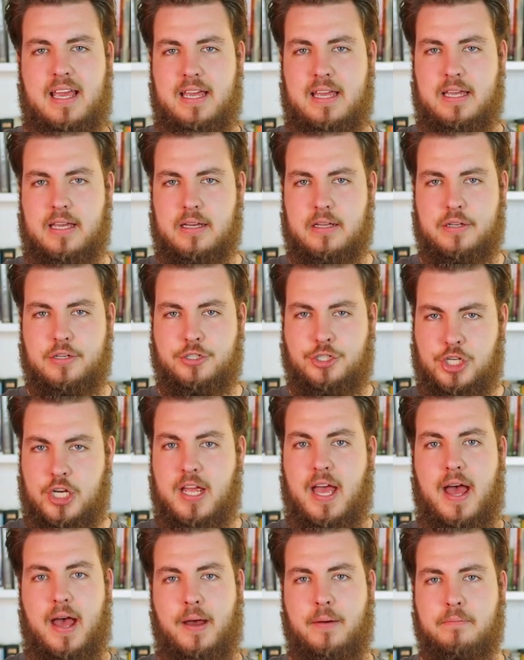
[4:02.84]
a
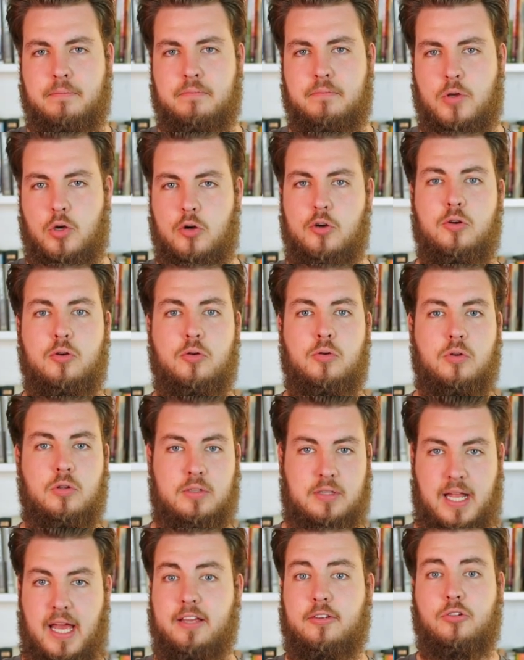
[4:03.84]
GM who
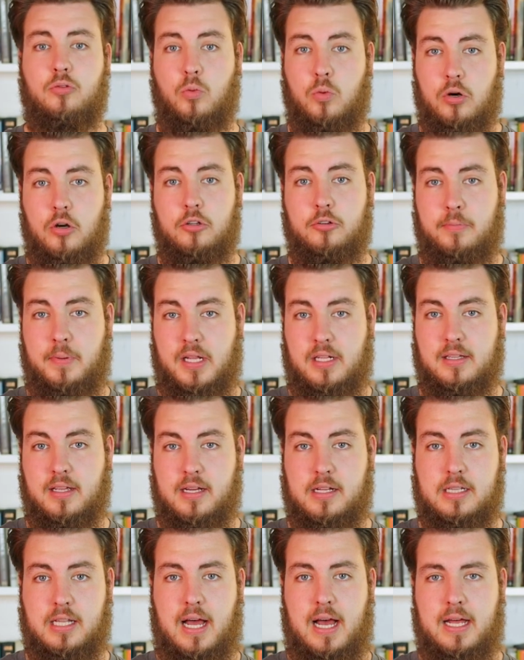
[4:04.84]
likes world
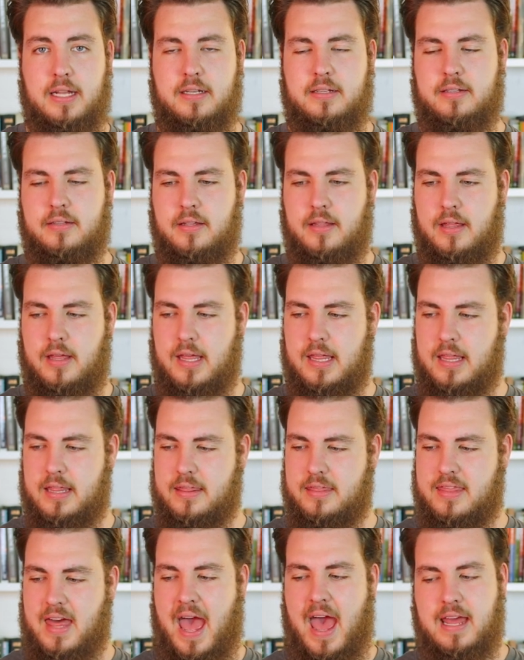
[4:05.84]
building a lot,
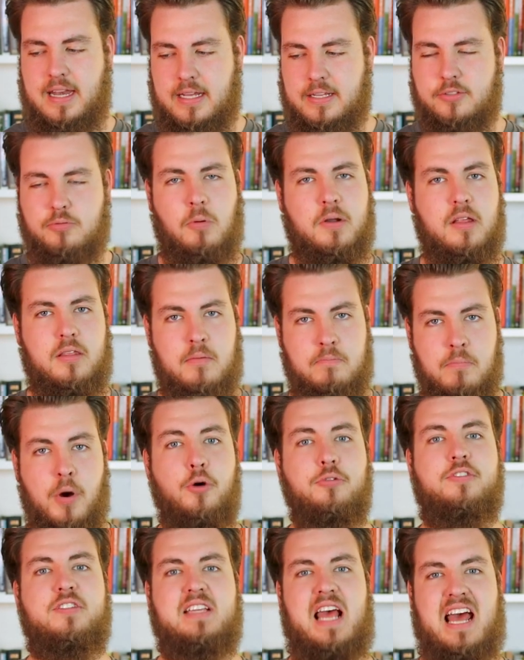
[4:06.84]
that is one of the
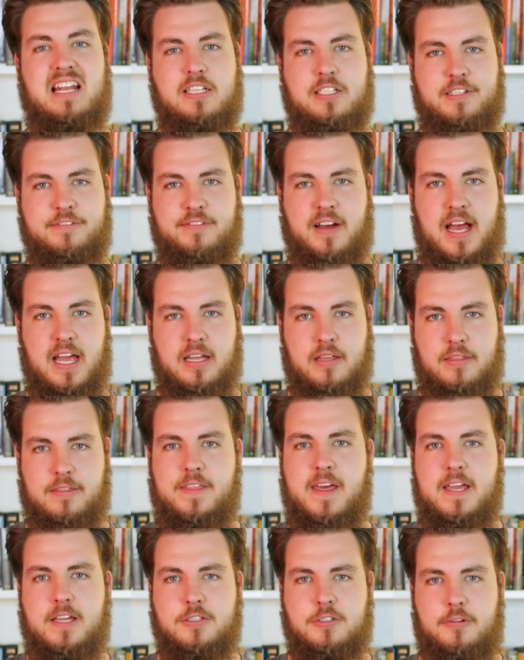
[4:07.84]
most satisfying
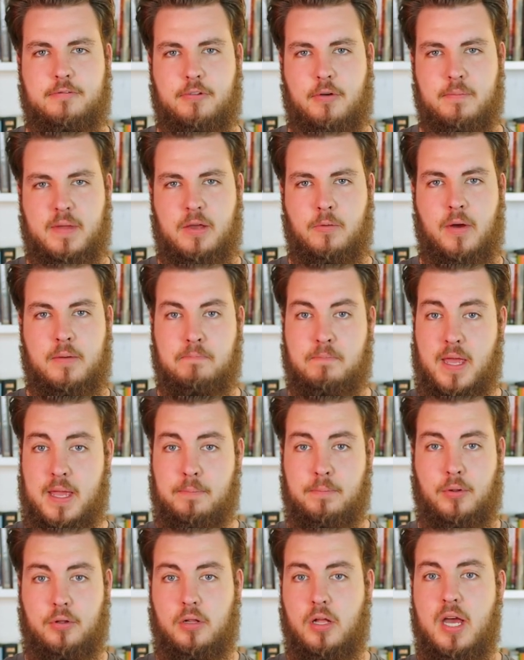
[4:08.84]
things for me, when
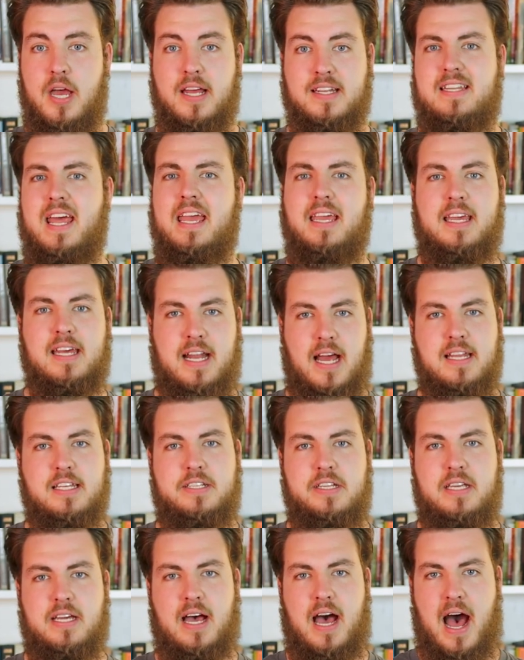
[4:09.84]
people take an
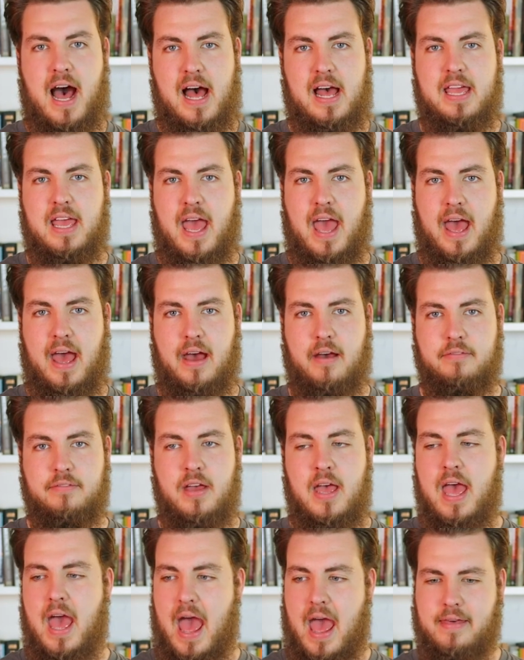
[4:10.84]
idea I
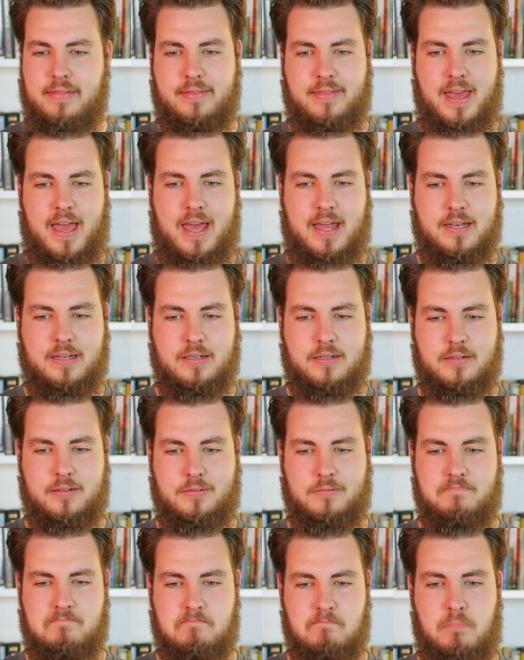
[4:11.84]
have and
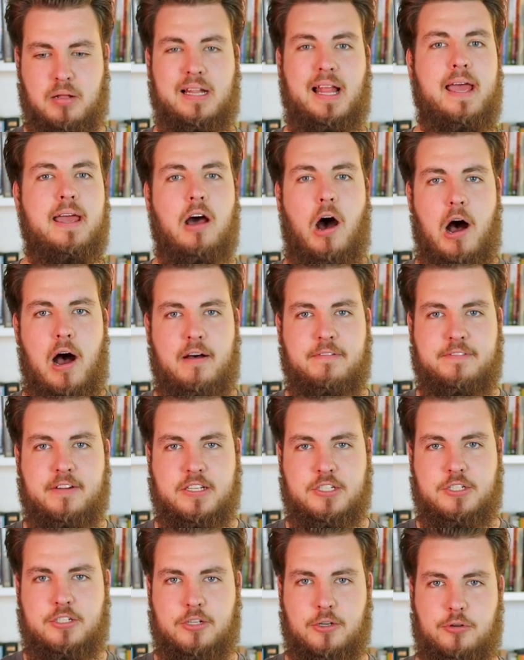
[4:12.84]
then play off
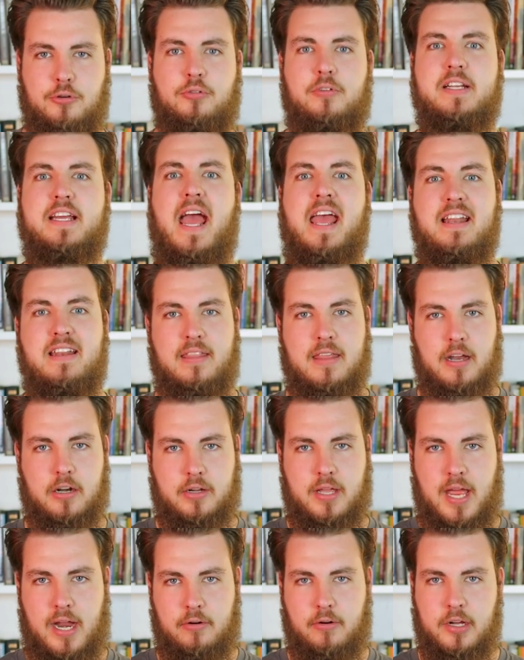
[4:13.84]
it to create their
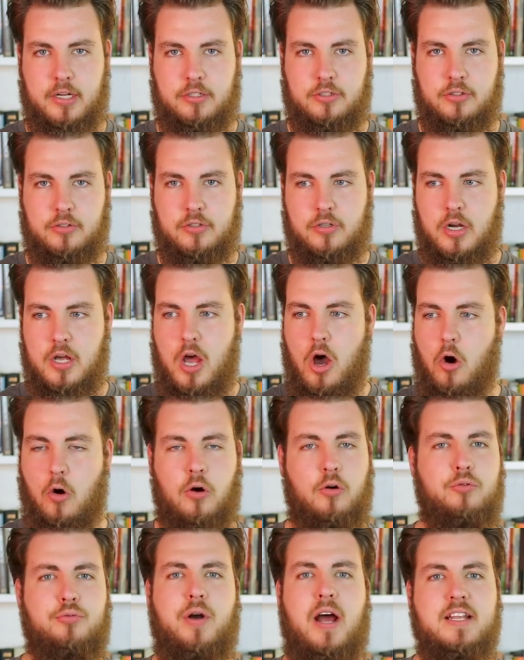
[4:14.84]
character,
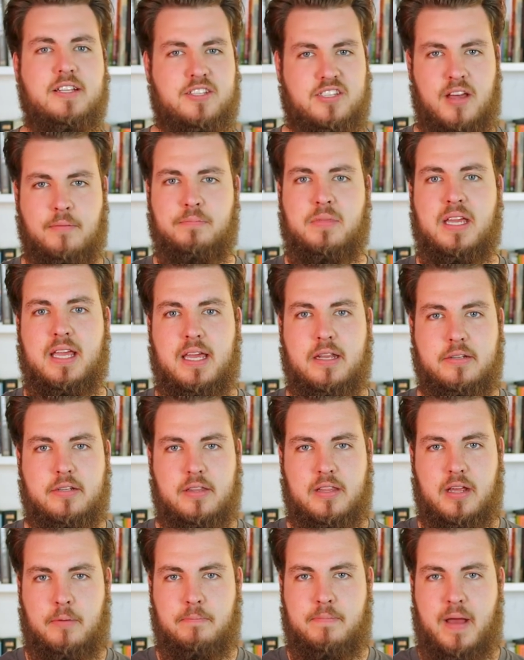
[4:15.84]
or write something
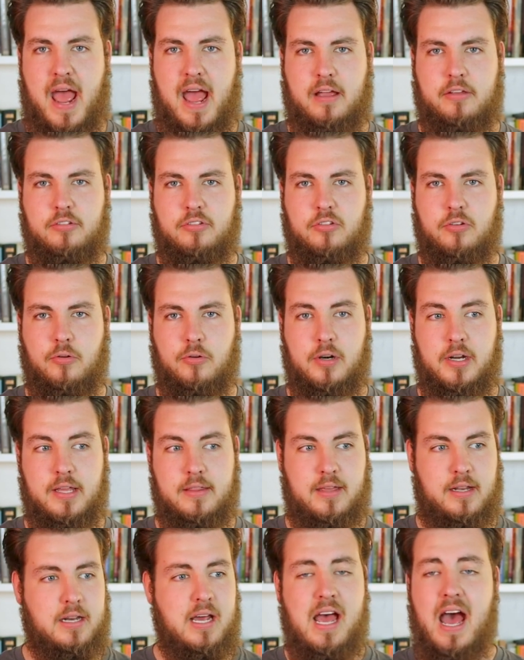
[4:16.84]
into their
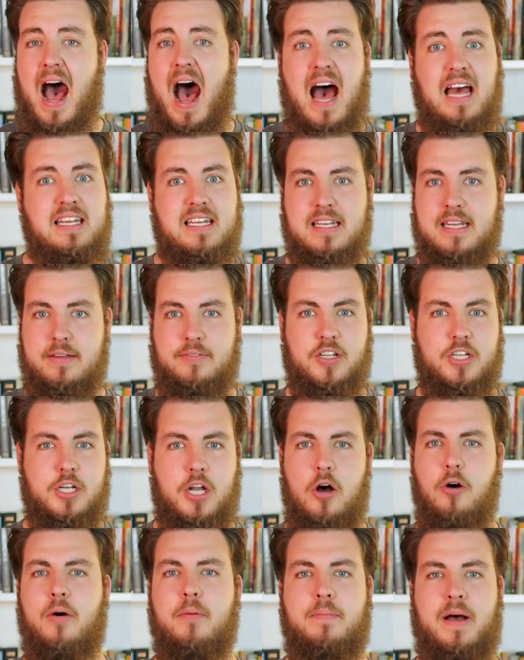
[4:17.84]
backstory that I didn't even
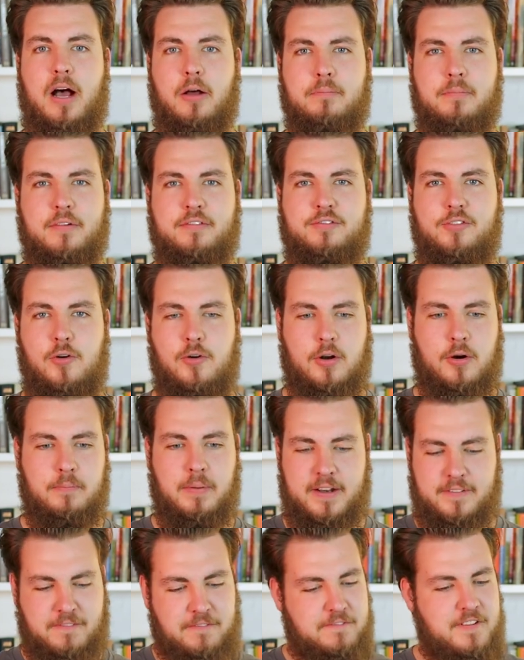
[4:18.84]
know about before,
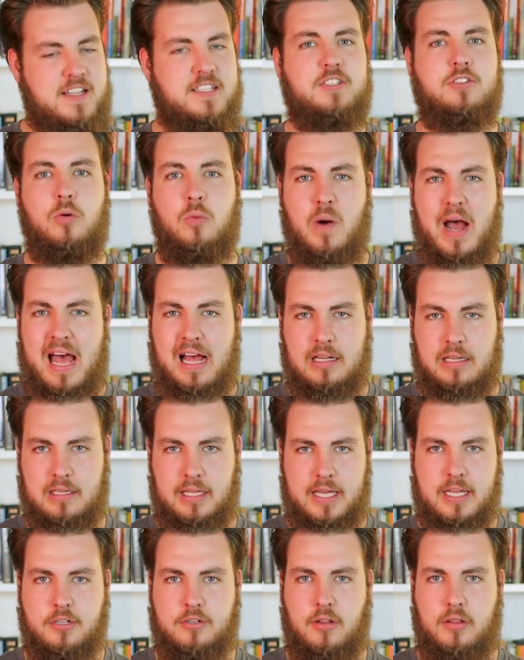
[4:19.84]
but fits
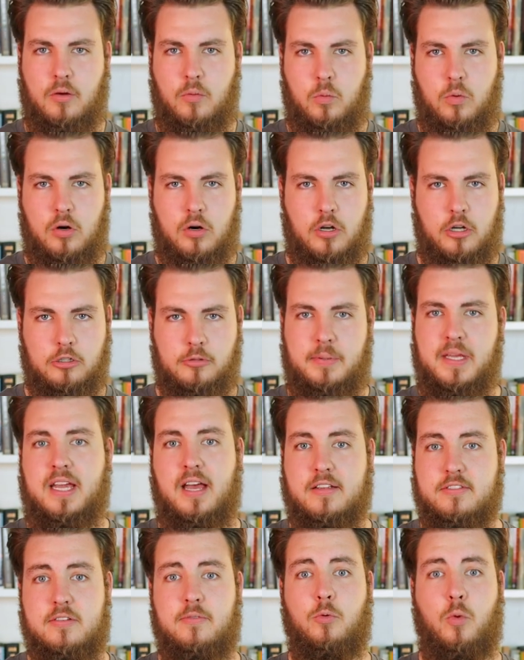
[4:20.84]
well into the world
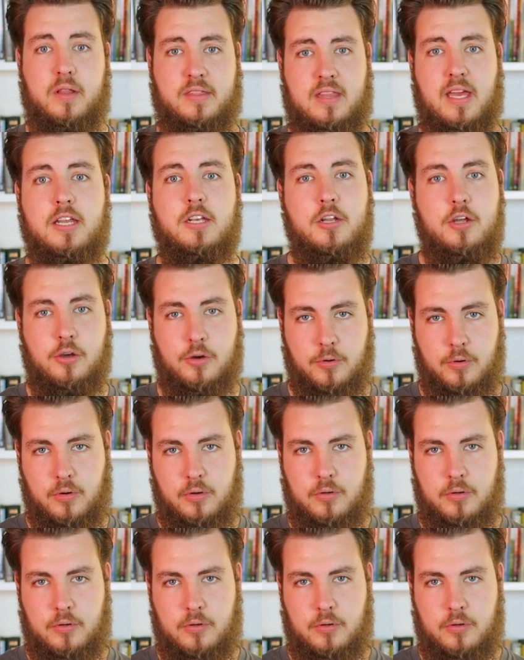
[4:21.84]
because of what they knew.